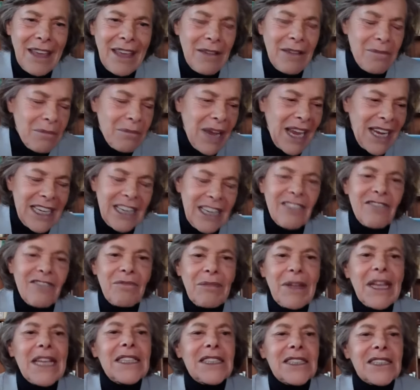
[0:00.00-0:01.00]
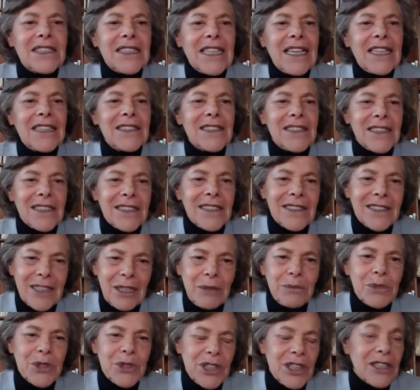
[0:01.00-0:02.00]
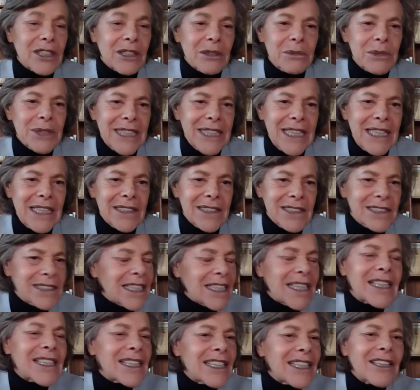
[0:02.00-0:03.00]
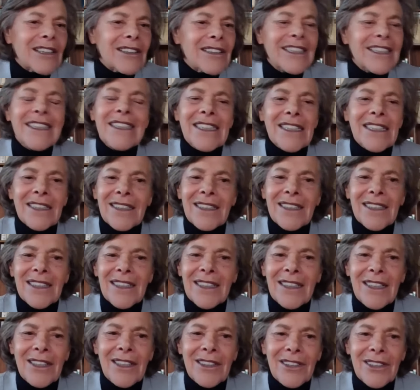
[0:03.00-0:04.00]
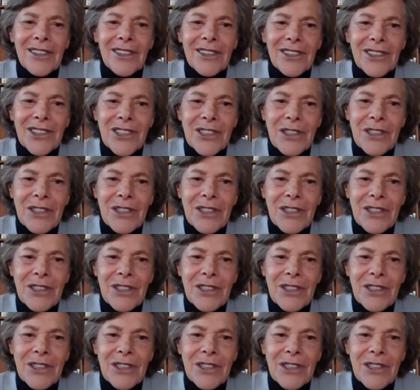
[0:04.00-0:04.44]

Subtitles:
that might have made sense in some circumstances and clearly didn't in others.